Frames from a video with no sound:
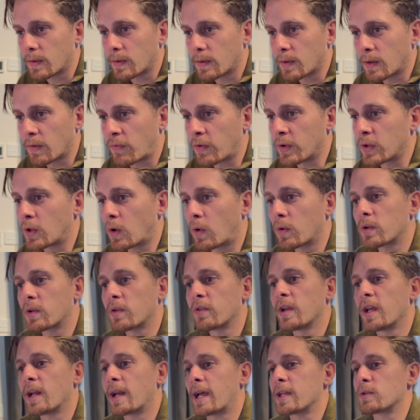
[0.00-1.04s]
If we don't
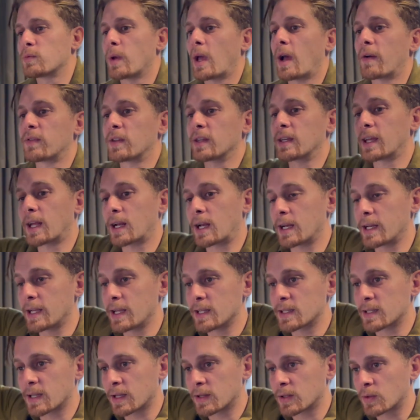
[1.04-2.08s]
realize we have to get
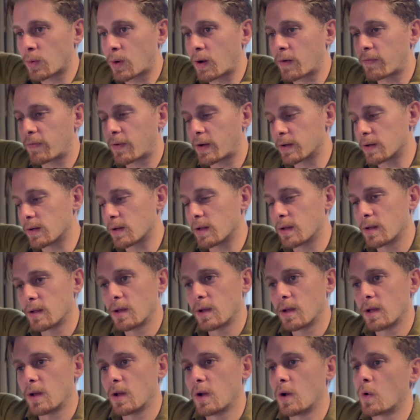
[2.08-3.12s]
leads into our funnel,
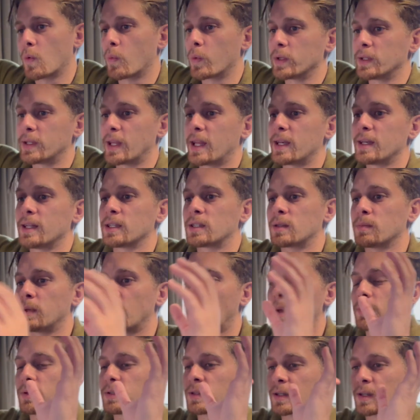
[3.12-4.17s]
we then need to be
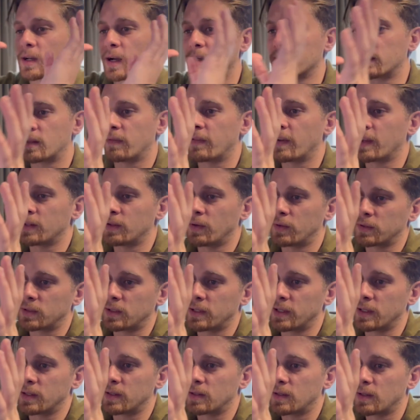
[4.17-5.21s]
able to cultivate those
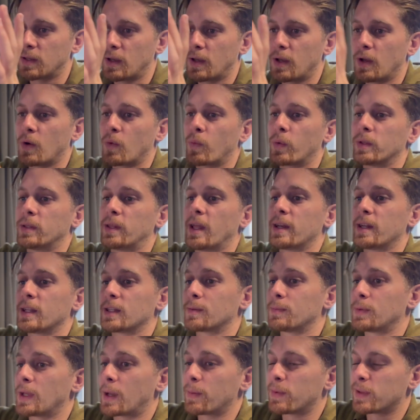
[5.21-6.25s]
leads. We then need to
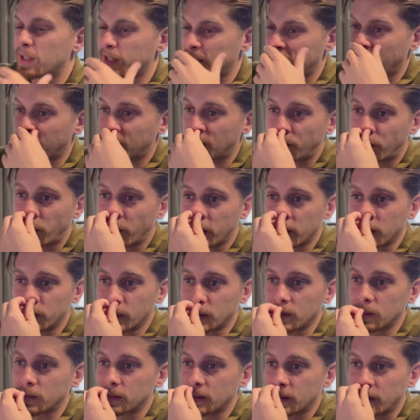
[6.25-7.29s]
be able to set
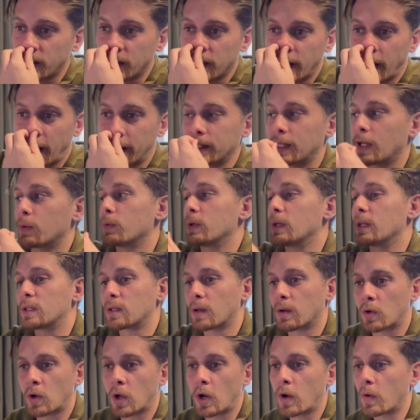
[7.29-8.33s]
appointments, and then we need to
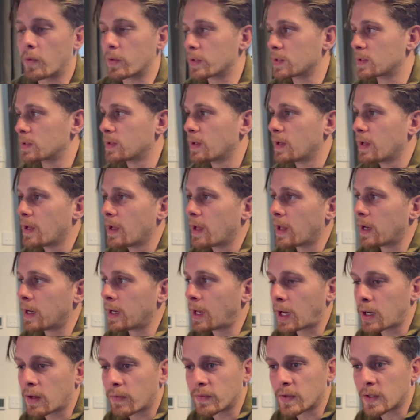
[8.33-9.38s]
close.
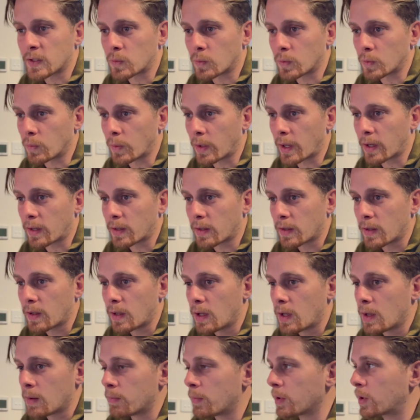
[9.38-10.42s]
None of this would work
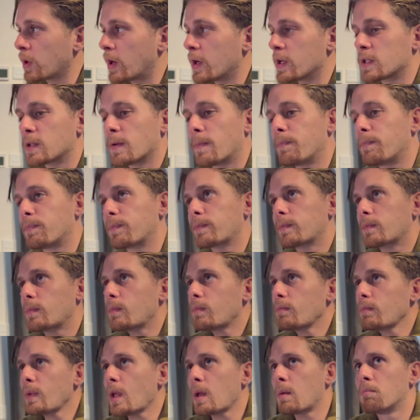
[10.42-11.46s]
because
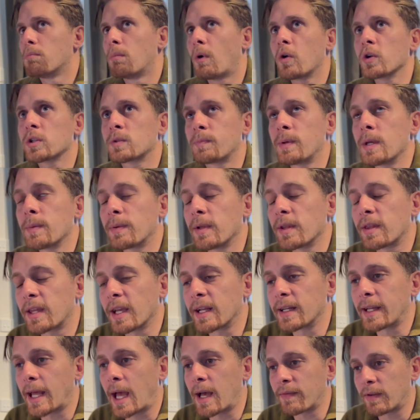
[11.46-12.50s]
most people
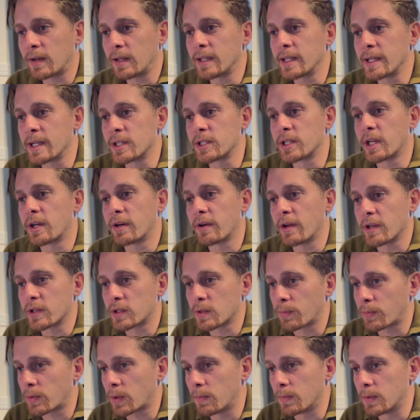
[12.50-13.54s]
think they have a lead generation
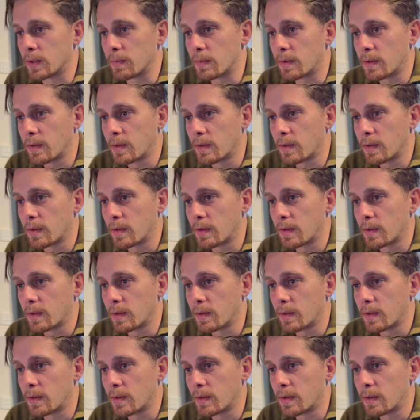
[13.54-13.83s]
problem,